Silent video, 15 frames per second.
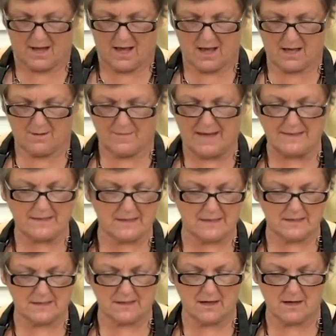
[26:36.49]
um, S T
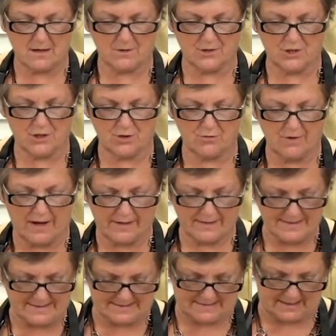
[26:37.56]
C O two
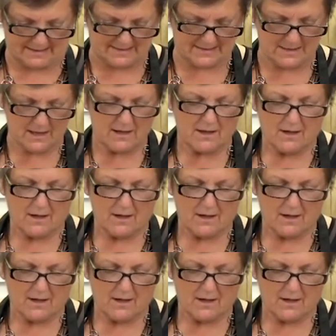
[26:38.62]
eighty-six.